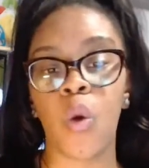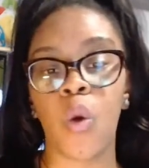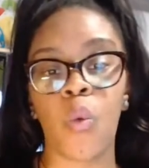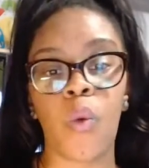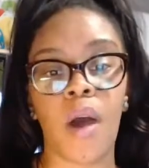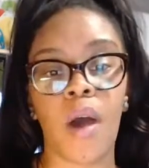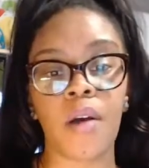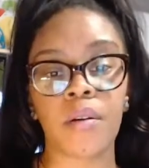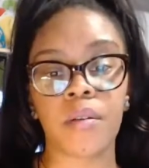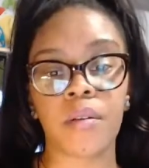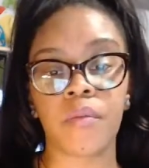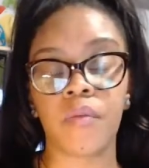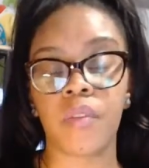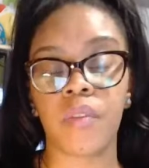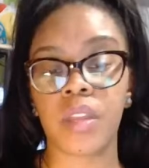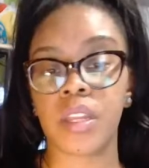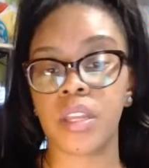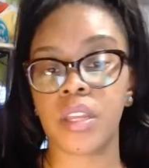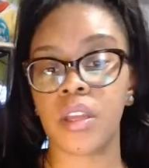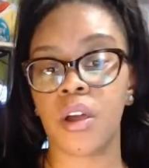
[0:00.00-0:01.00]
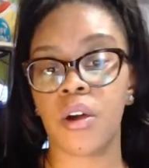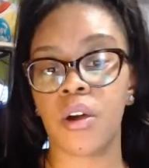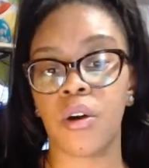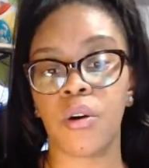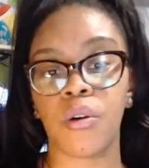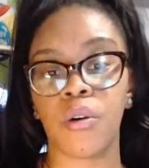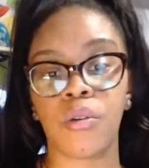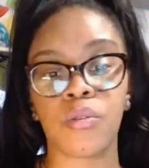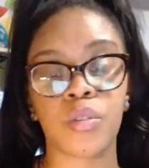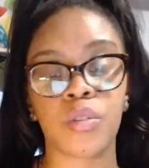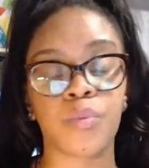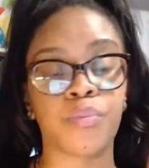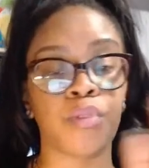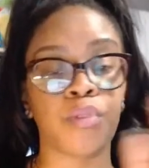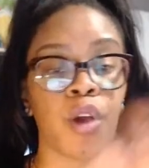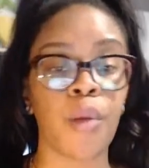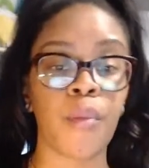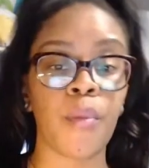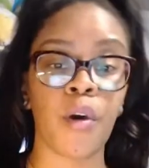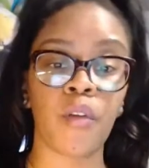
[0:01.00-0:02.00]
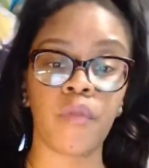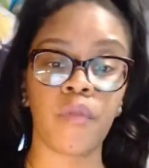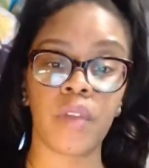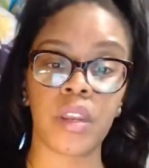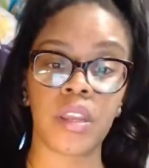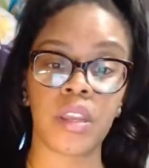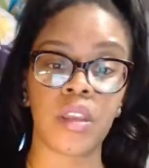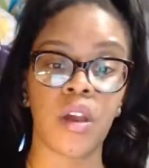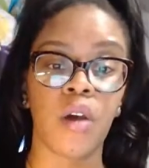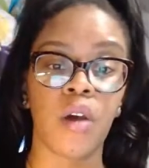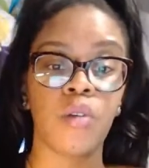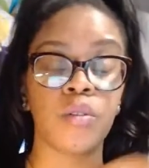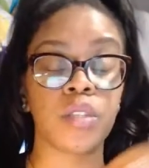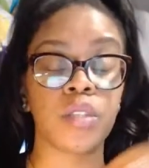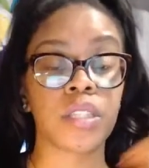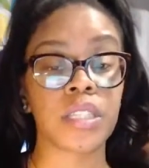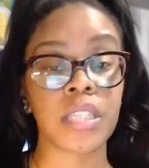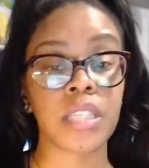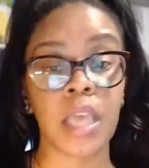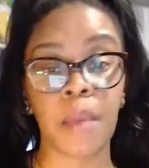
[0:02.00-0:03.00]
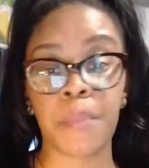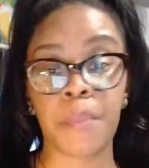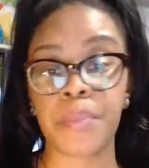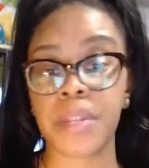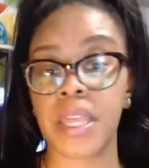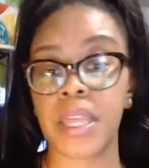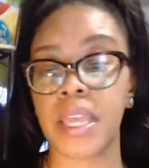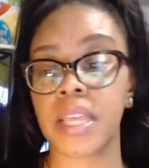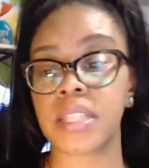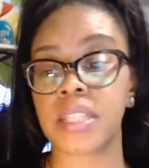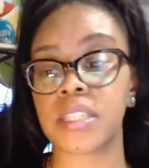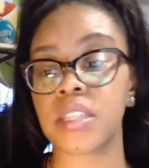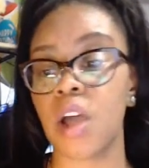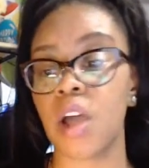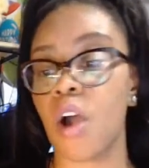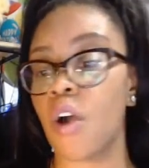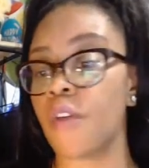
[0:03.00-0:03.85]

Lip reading: welcome videos, promo videos, templates,